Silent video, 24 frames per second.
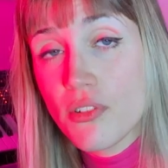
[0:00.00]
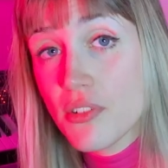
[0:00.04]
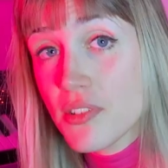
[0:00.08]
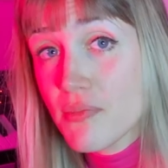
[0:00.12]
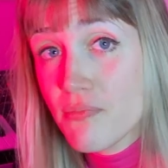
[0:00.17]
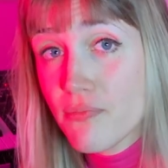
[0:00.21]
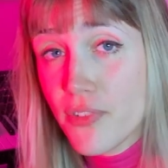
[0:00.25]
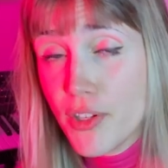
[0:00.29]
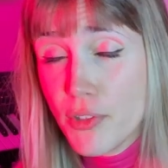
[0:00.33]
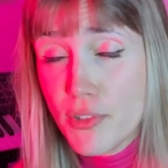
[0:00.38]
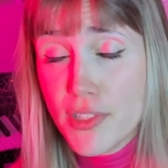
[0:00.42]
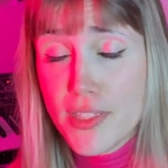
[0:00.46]
a
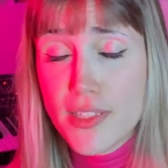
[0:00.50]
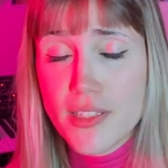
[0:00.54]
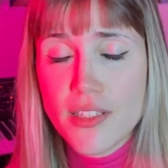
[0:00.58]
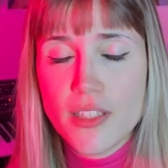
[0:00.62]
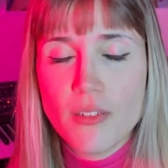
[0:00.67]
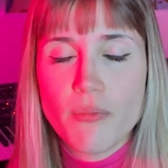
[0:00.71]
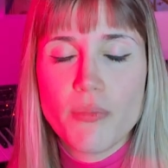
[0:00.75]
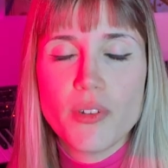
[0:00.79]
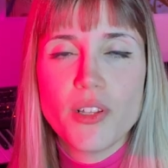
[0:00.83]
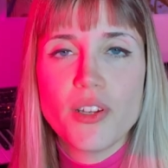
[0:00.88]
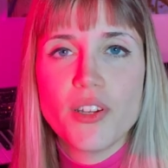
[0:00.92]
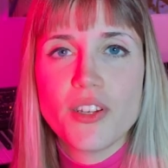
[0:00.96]
very
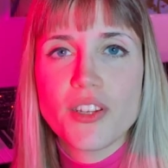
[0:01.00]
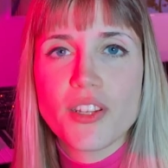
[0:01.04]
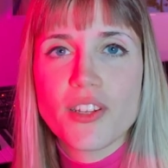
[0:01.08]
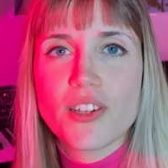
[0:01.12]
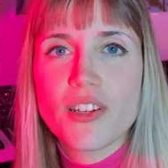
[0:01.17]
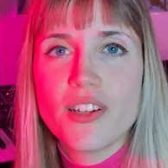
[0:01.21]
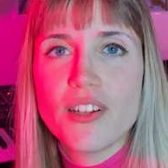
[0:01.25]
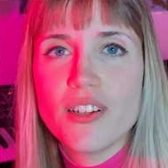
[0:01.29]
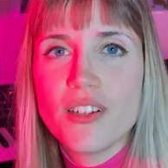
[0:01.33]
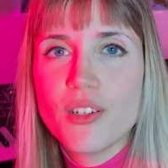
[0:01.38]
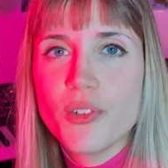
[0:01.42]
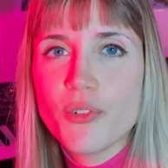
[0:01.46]
steep learning
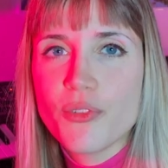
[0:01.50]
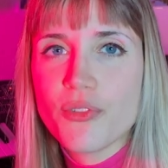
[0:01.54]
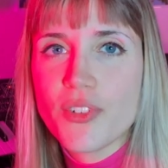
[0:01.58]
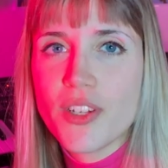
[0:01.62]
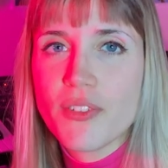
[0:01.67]
curve.